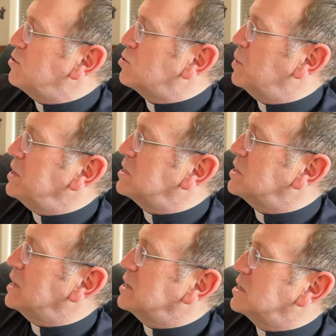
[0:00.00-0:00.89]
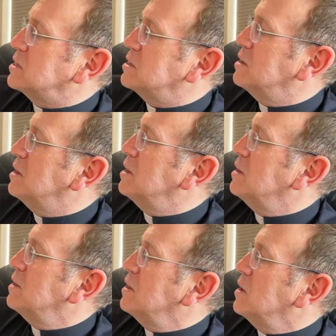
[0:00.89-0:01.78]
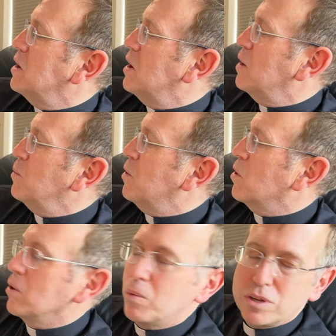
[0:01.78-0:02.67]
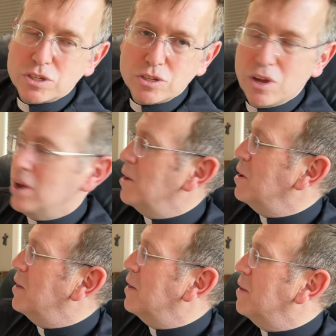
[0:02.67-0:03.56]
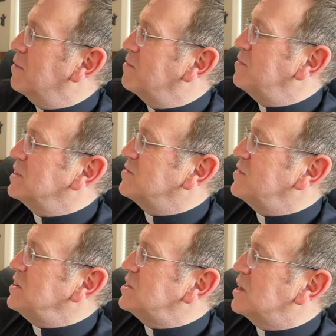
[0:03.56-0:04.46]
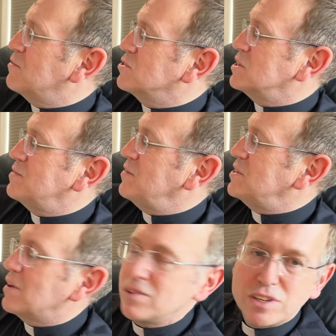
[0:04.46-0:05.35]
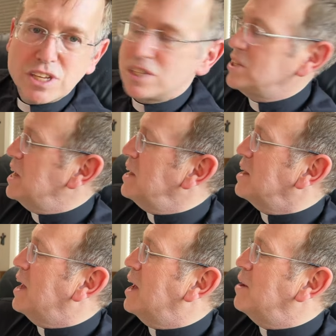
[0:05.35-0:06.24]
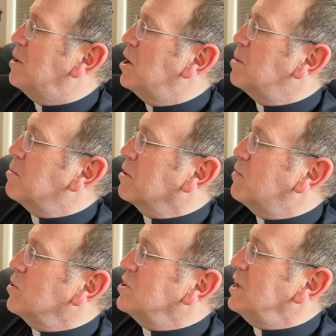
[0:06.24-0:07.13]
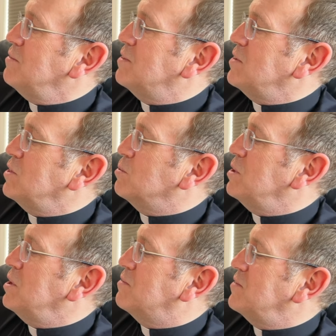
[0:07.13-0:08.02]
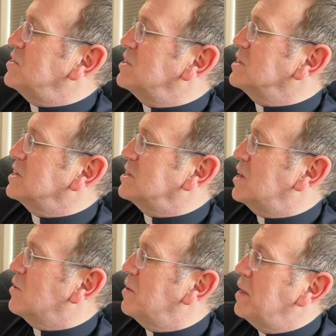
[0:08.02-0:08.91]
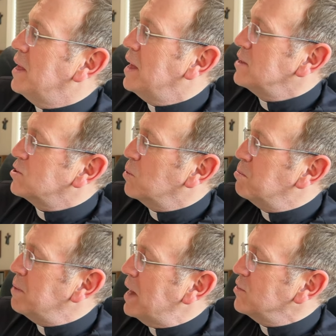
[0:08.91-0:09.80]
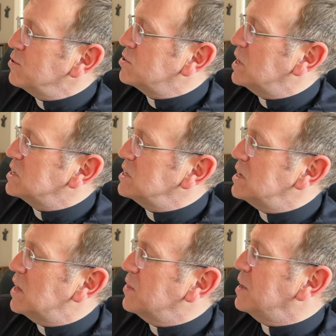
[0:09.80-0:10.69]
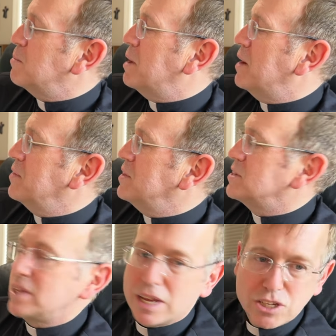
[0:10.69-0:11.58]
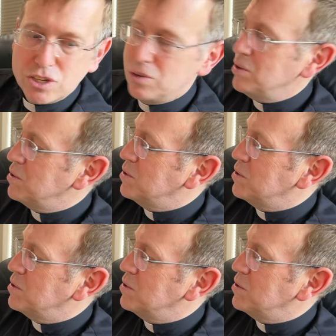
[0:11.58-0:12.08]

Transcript: 26, or which 57, verses 57 to 68, and Mark 14, 53 to 56, etc. So Matthew says nothing about this section.